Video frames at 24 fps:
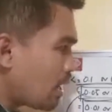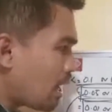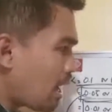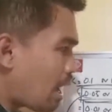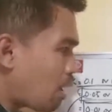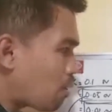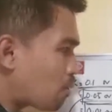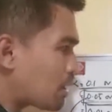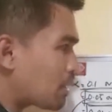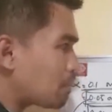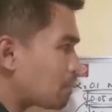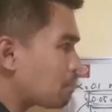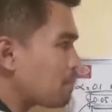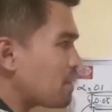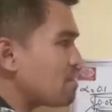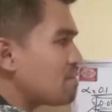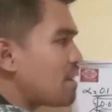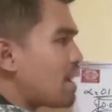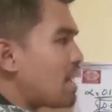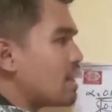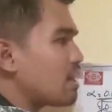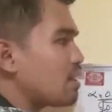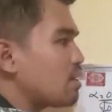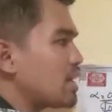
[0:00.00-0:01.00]
Our
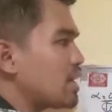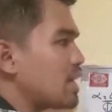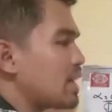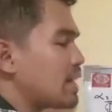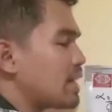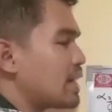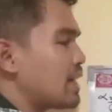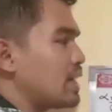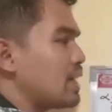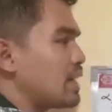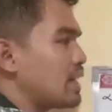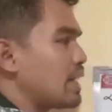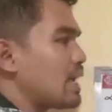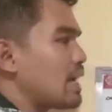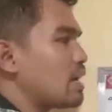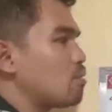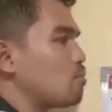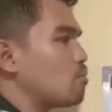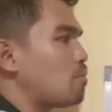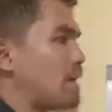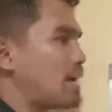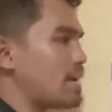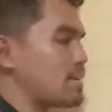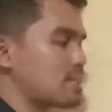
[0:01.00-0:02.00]
p-value here earlier
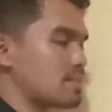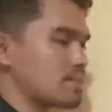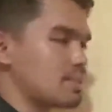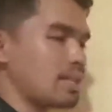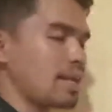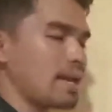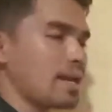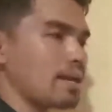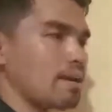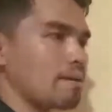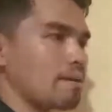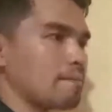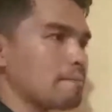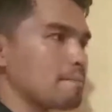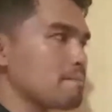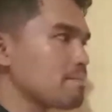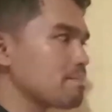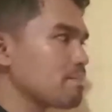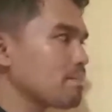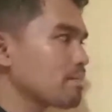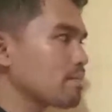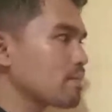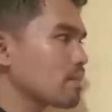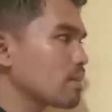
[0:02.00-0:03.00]
was like,
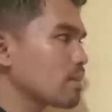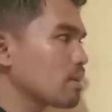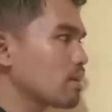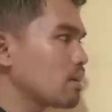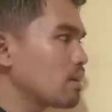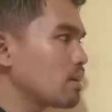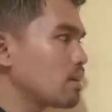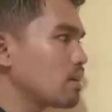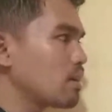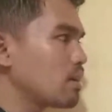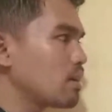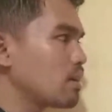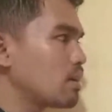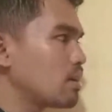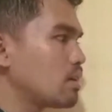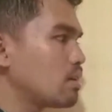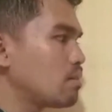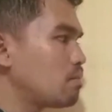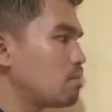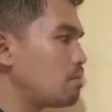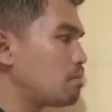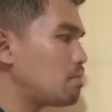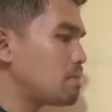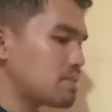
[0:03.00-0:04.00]

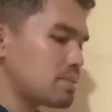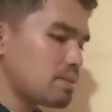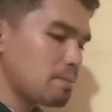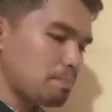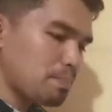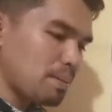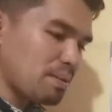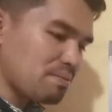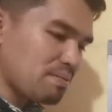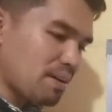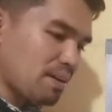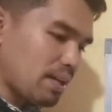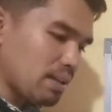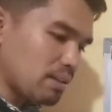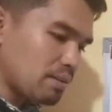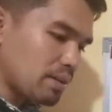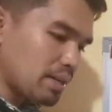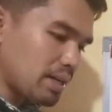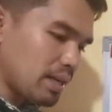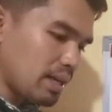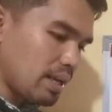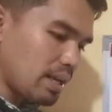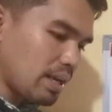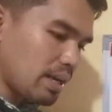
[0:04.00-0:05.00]
what was the p-value
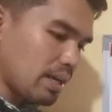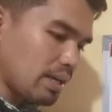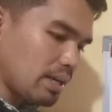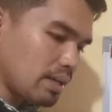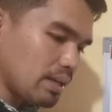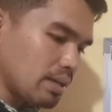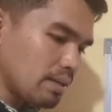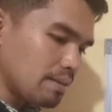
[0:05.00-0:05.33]
earlier?